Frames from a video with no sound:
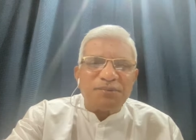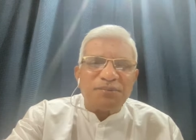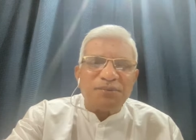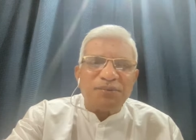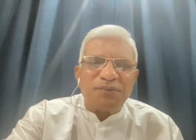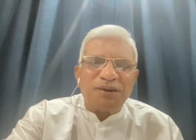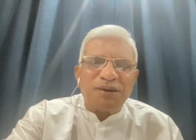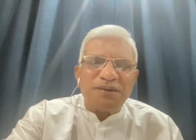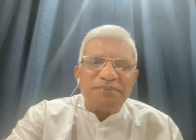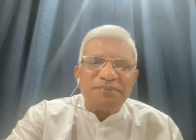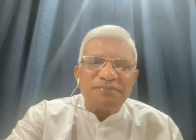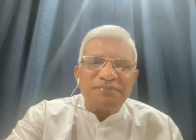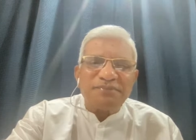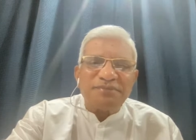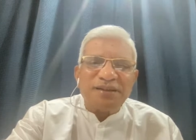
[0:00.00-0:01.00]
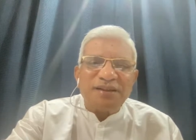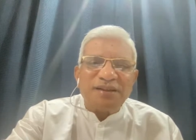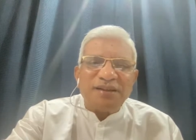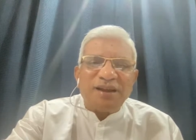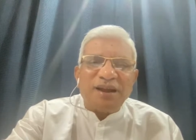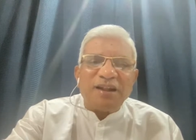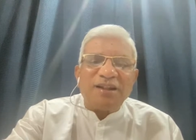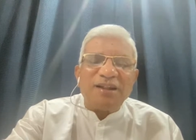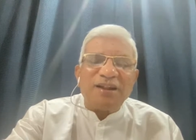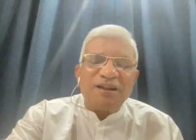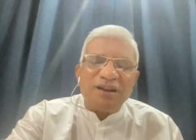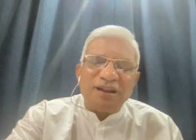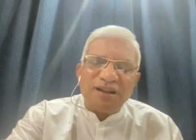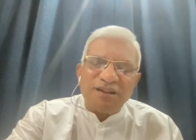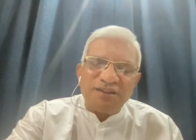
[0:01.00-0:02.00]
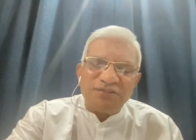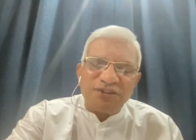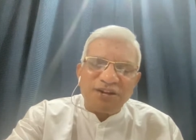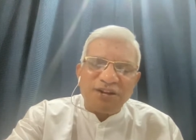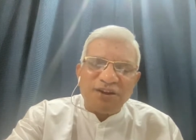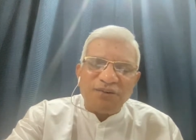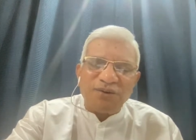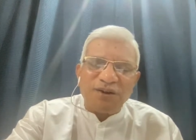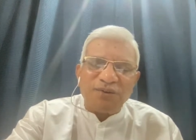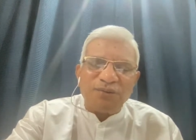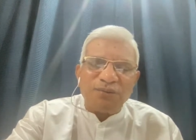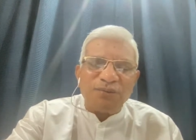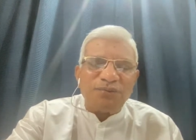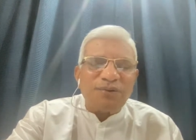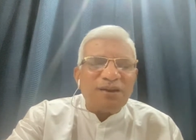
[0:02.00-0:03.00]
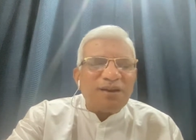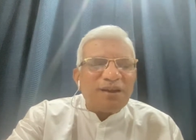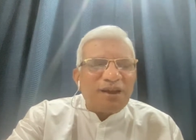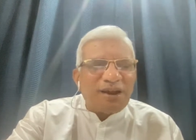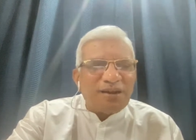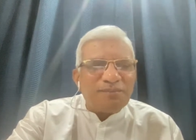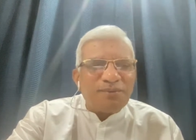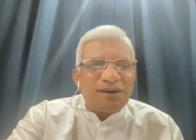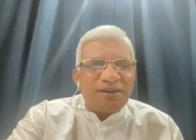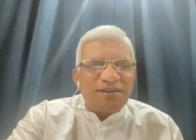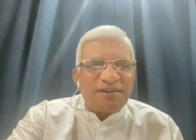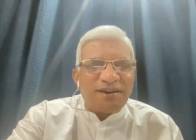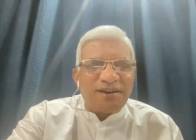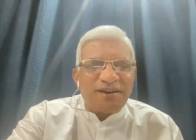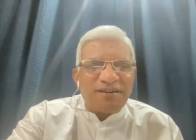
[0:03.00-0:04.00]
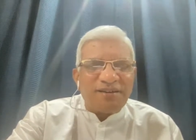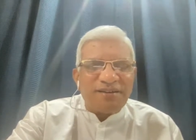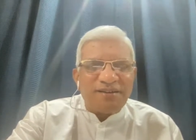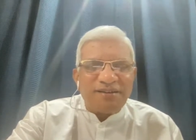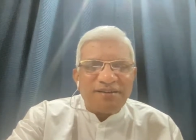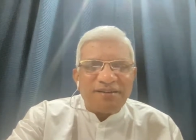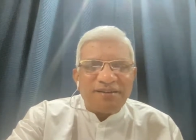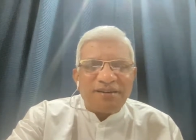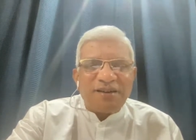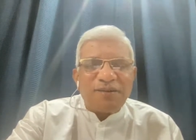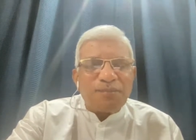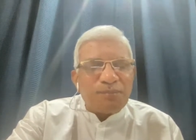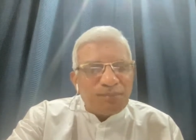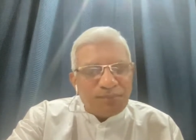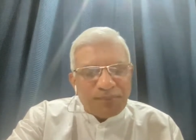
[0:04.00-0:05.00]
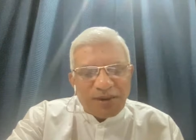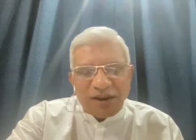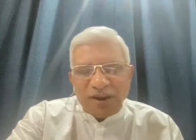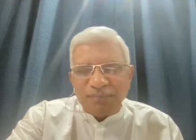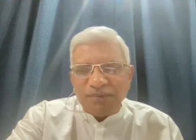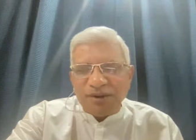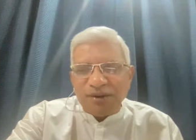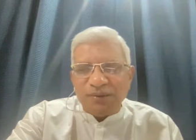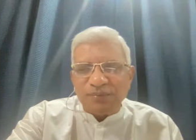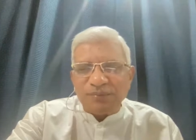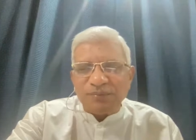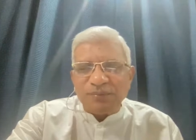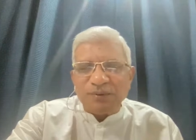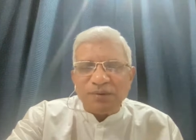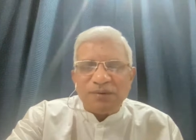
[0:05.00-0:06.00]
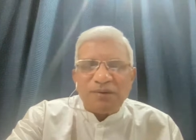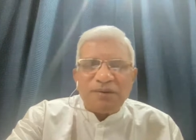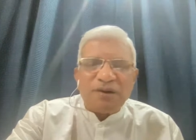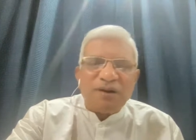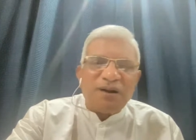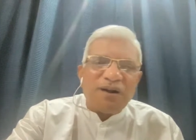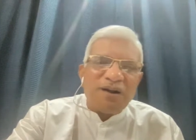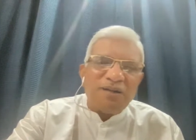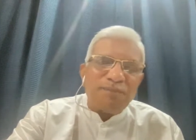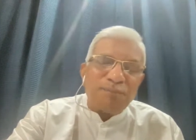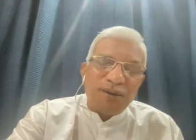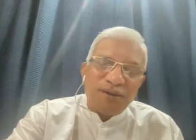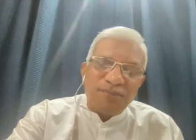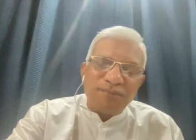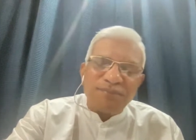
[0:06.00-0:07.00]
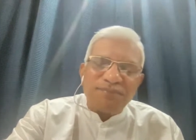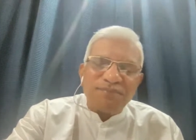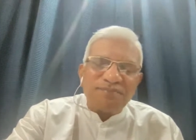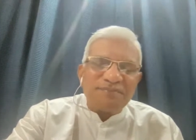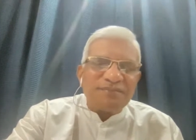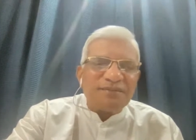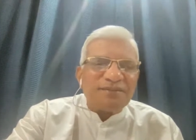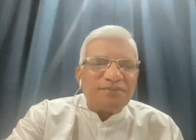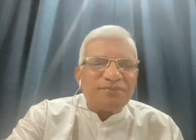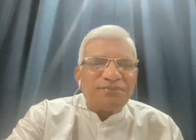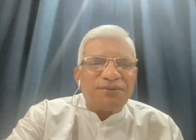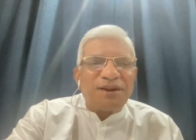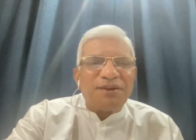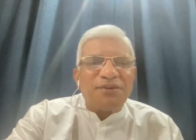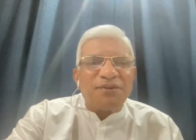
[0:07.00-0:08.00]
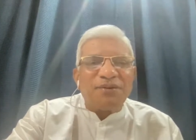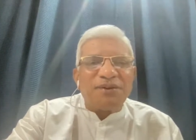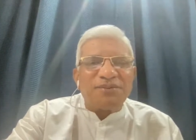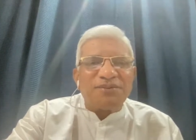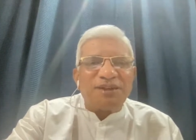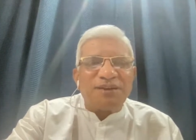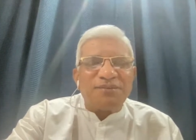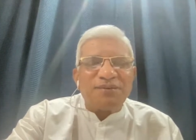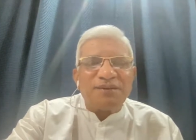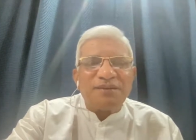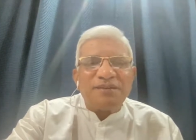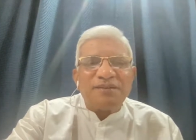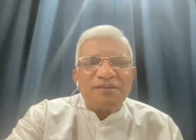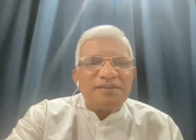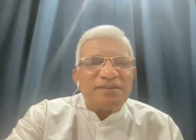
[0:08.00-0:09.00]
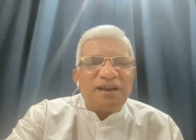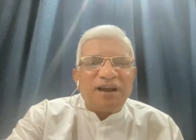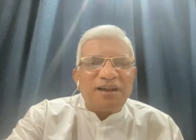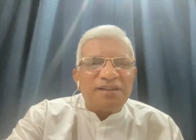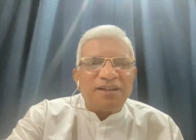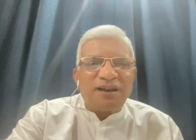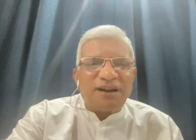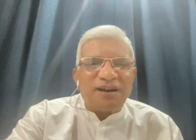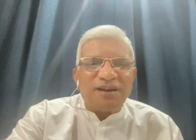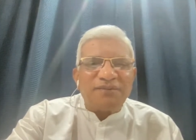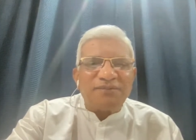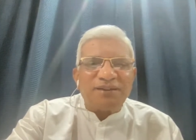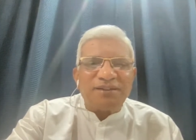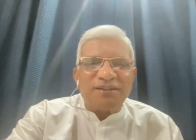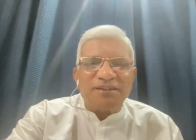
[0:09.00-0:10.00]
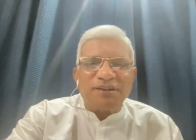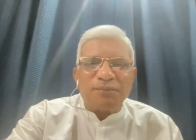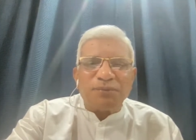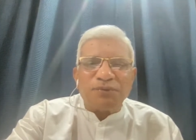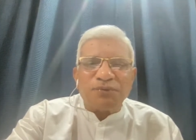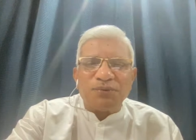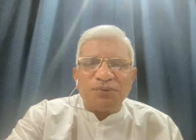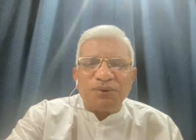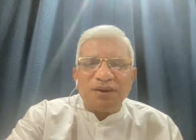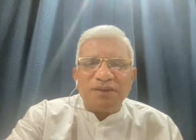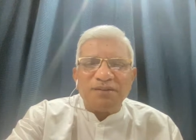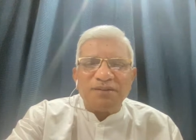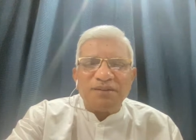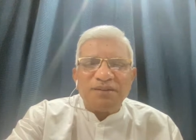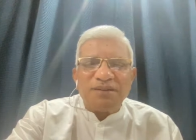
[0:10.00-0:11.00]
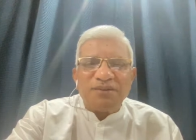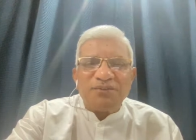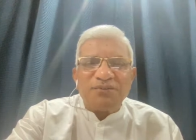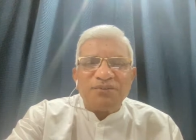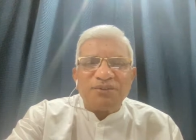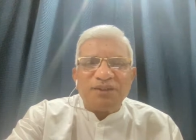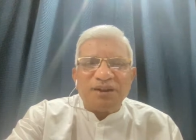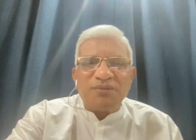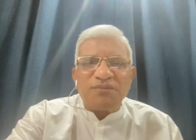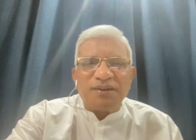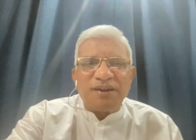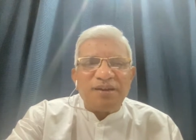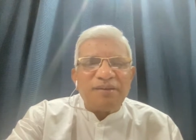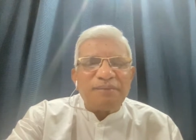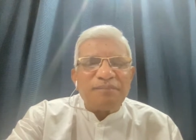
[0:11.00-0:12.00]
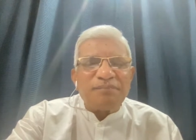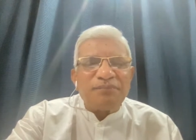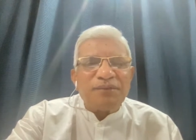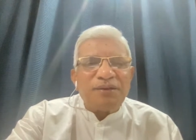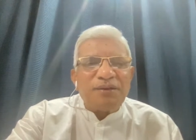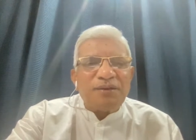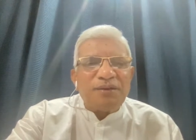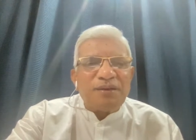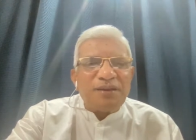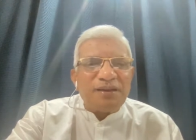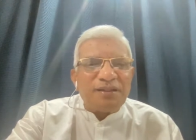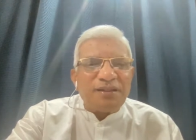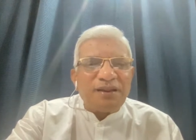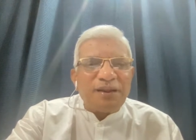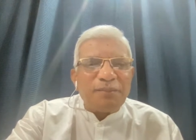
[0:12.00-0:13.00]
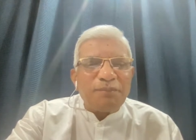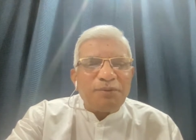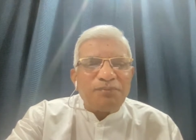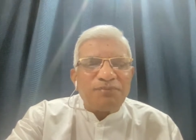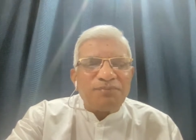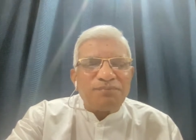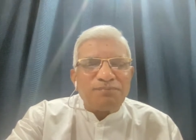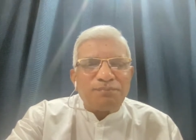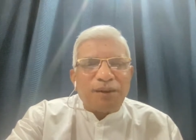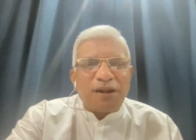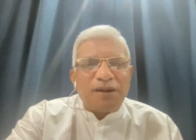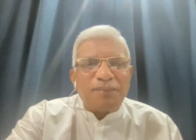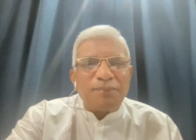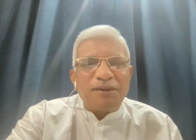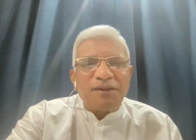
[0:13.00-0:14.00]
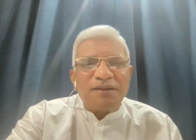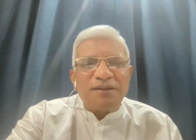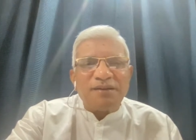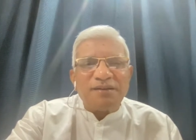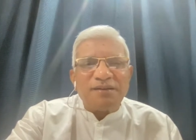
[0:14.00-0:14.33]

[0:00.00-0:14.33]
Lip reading: of yoga? And then sit down alone and meditate, be calm down, or be friend yourself. Are they not everything about yoga? So that way, in the name of pandemic